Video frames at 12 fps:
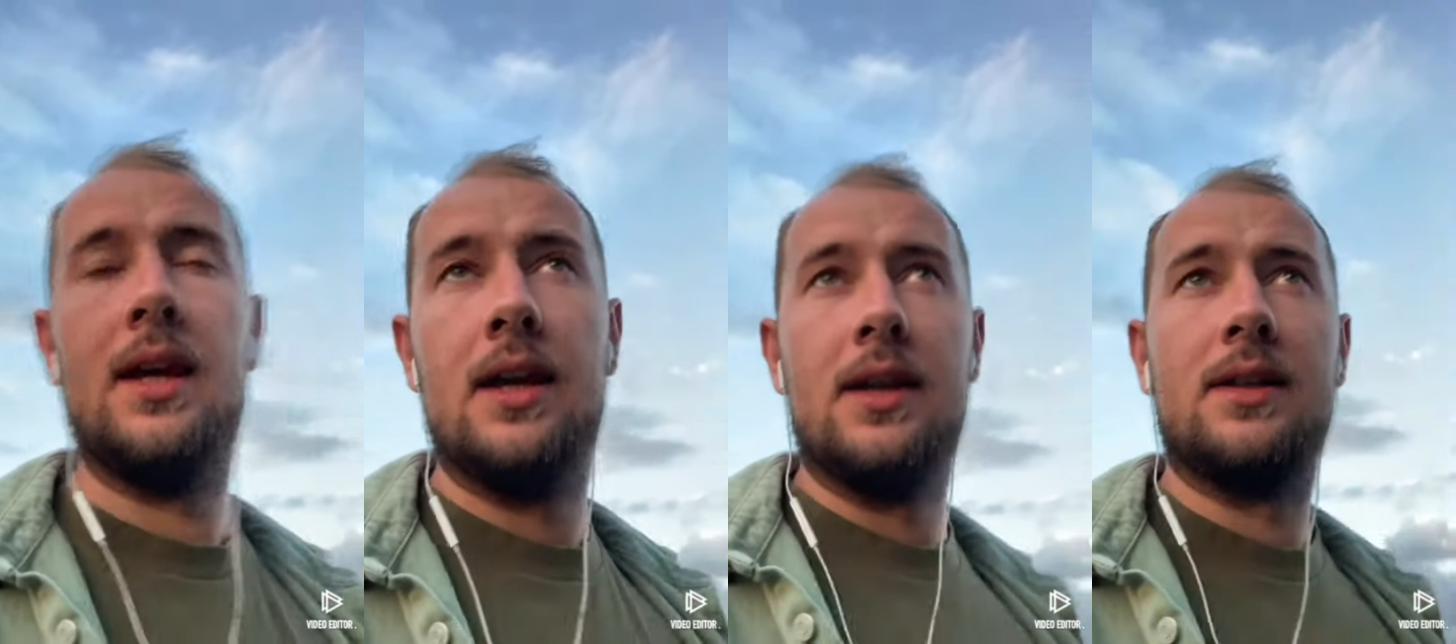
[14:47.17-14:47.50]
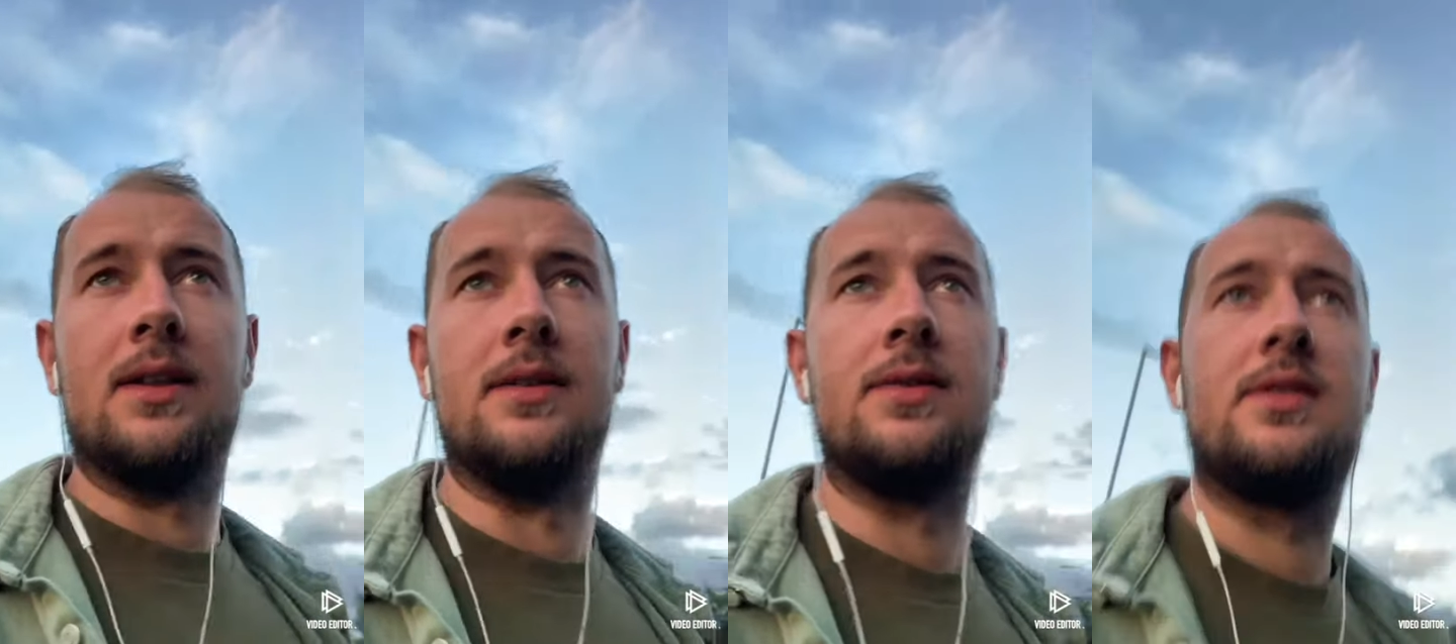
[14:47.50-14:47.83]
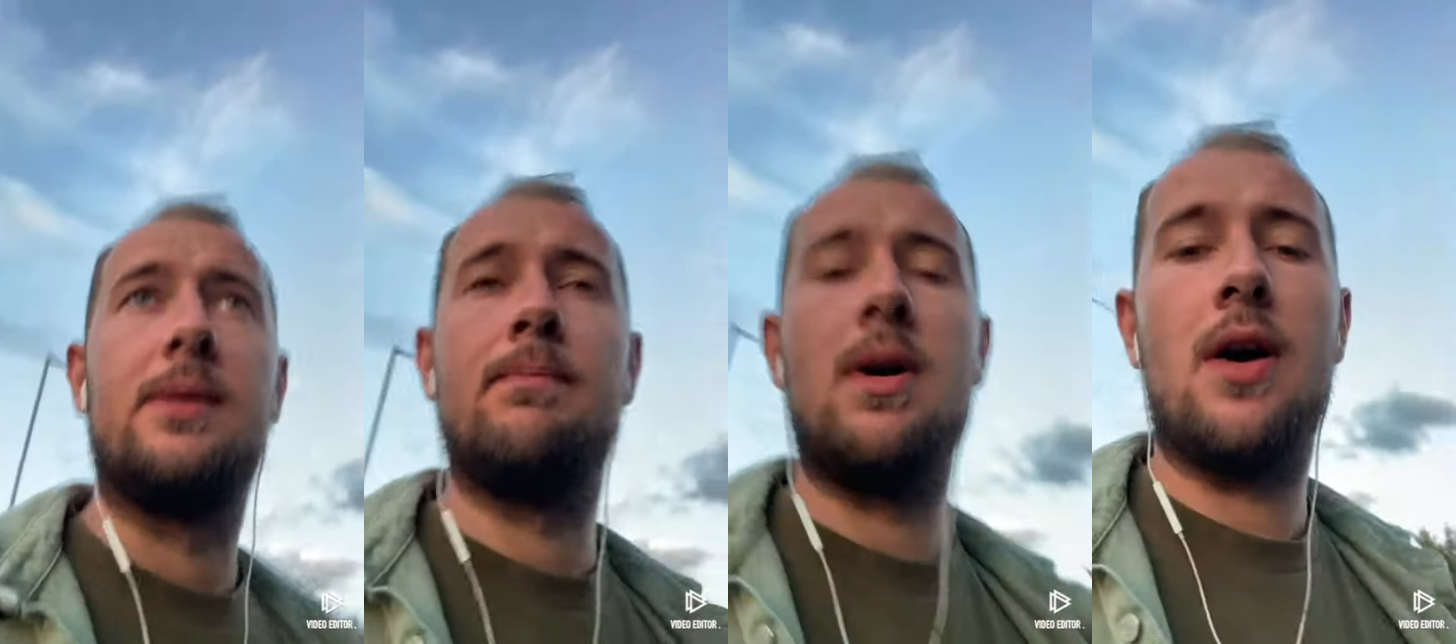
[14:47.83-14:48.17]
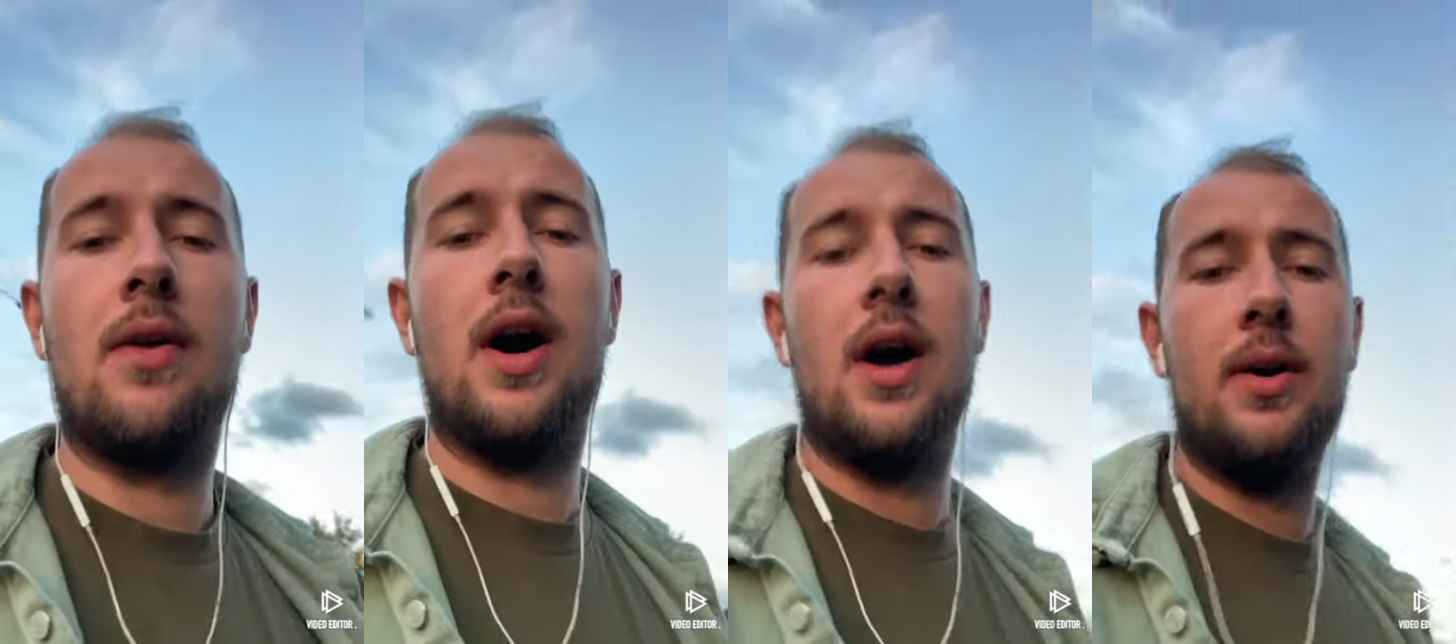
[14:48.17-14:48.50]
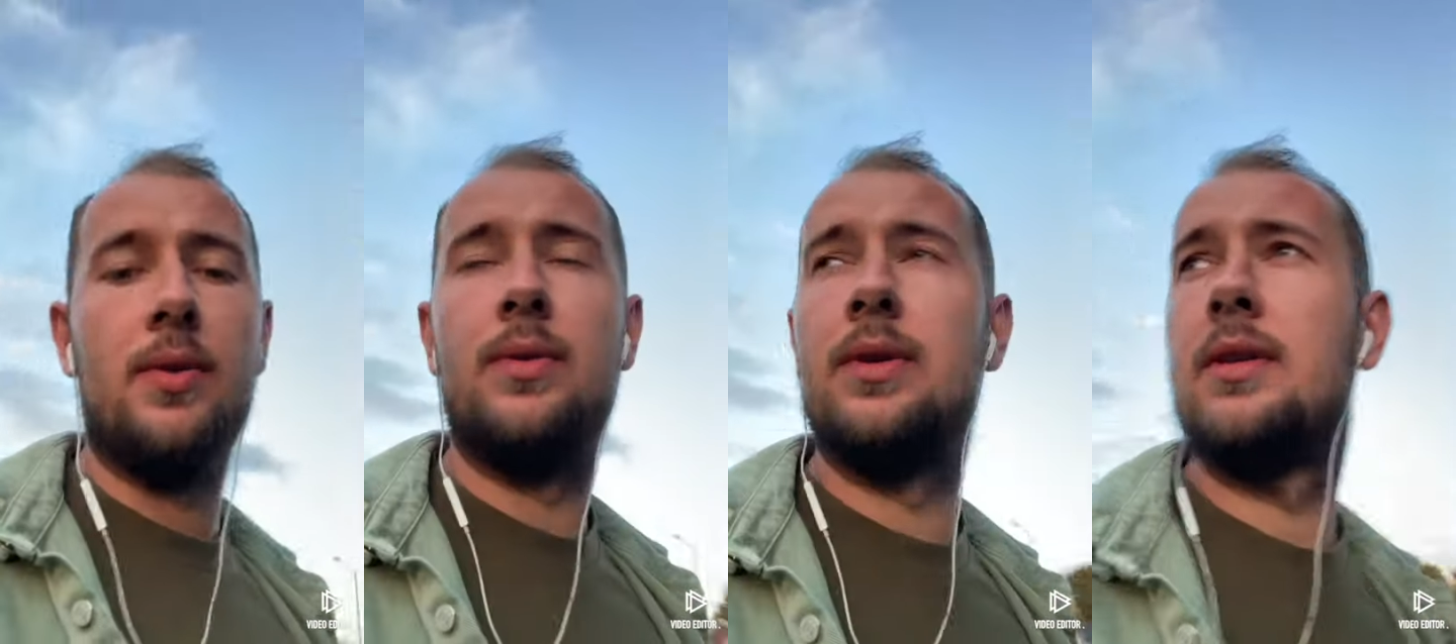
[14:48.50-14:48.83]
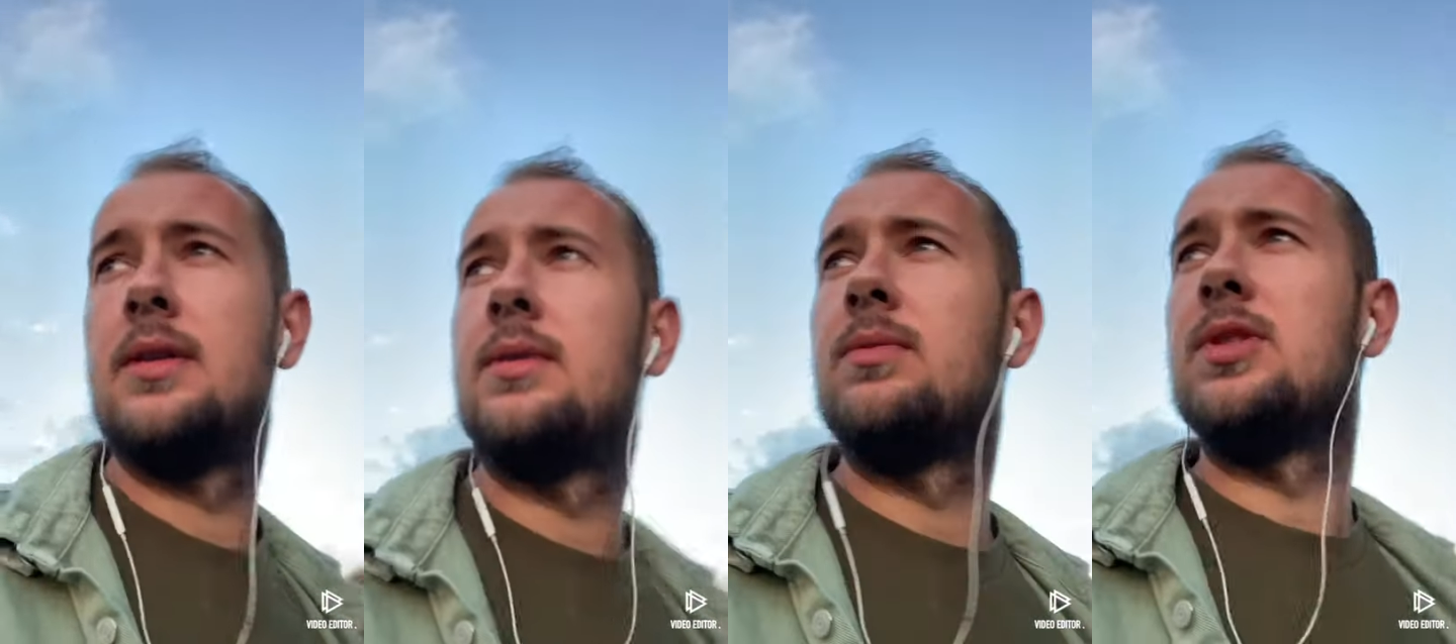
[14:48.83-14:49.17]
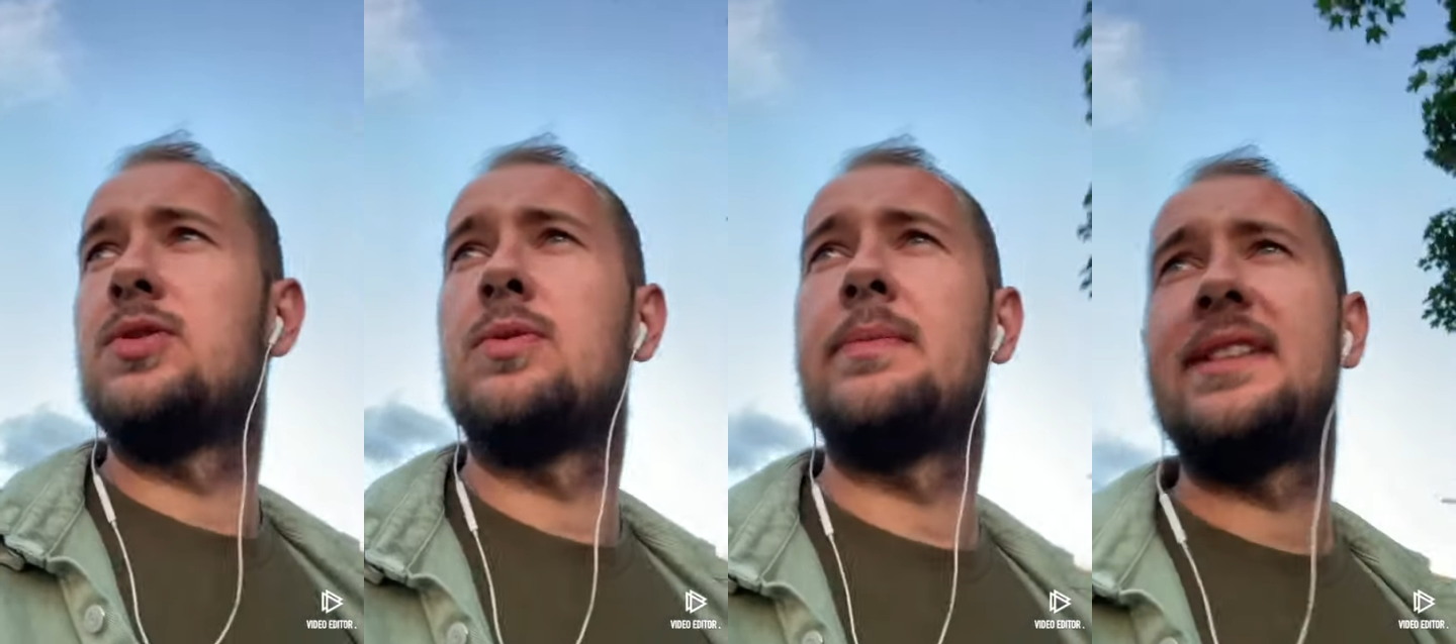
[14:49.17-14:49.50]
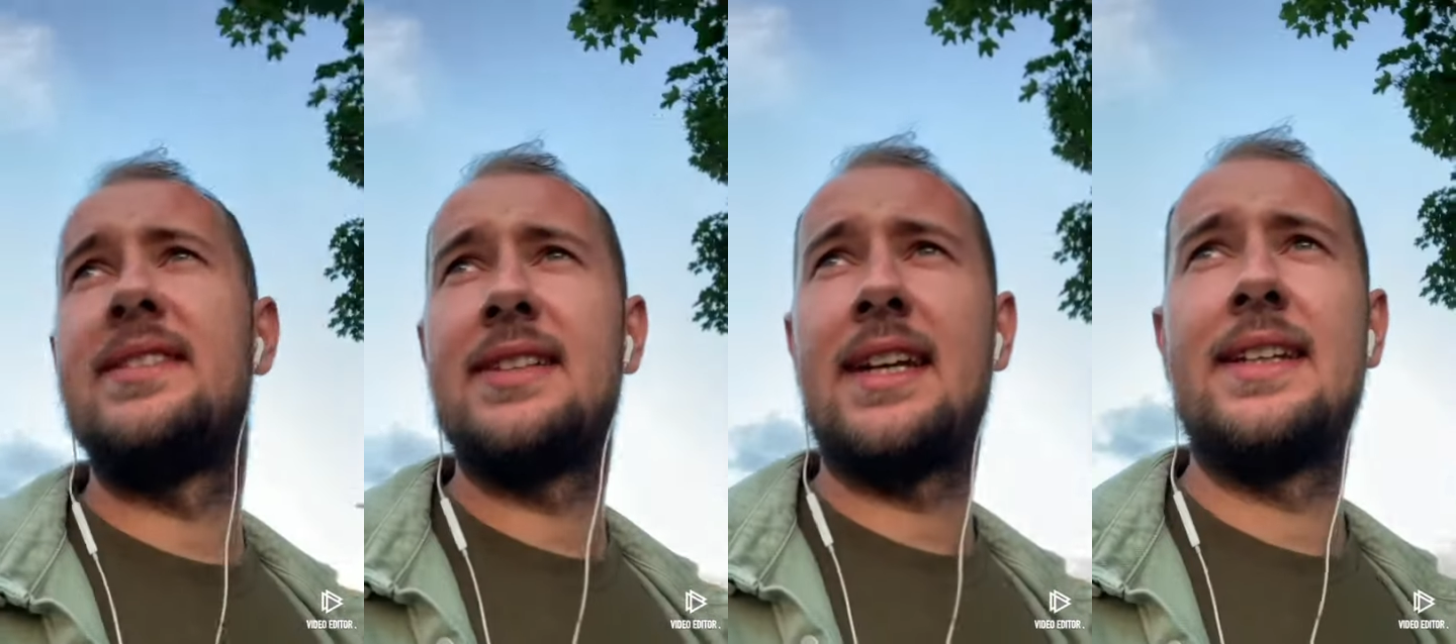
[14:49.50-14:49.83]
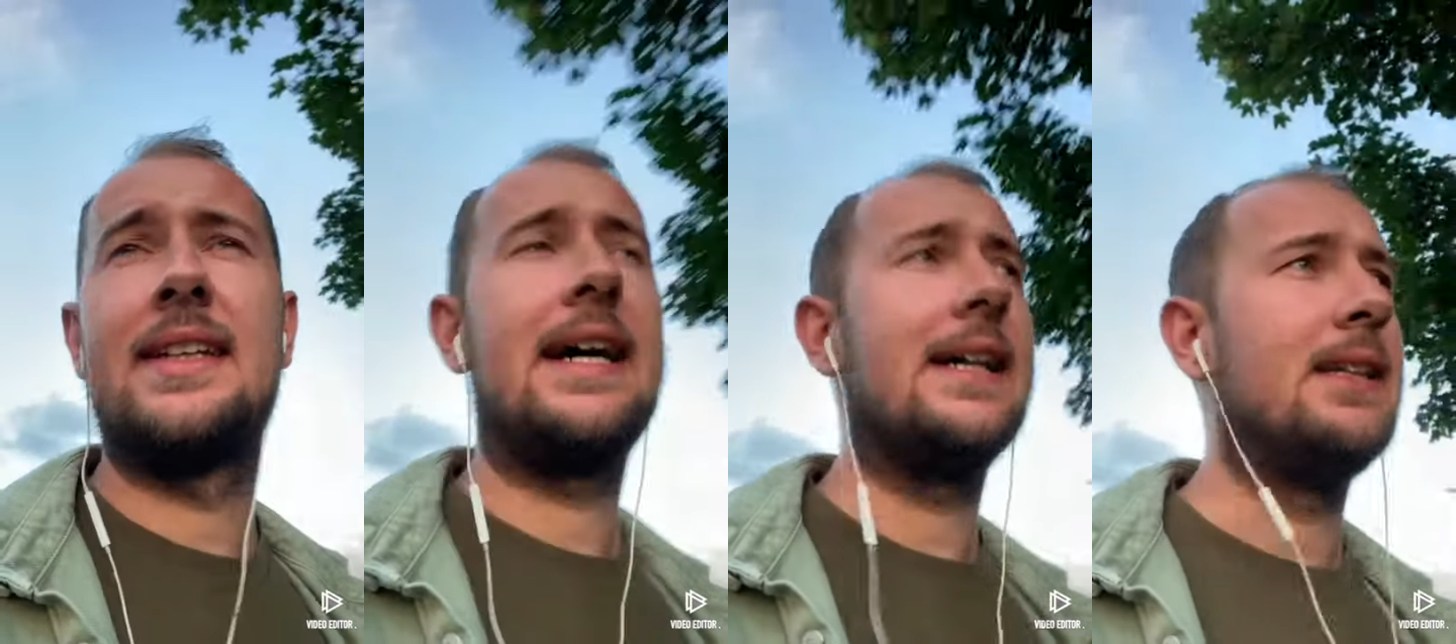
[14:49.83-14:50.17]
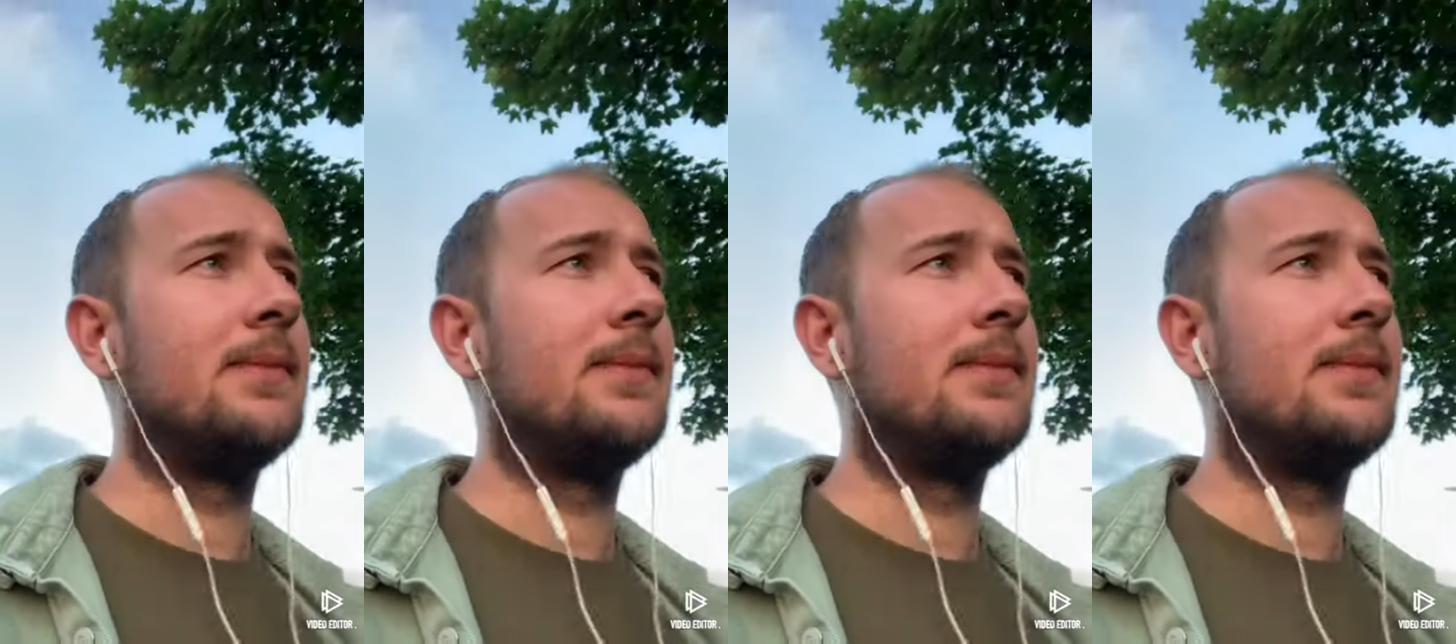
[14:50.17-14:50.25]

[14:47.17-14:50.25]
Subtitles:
because tomorrow, which will be Sunday,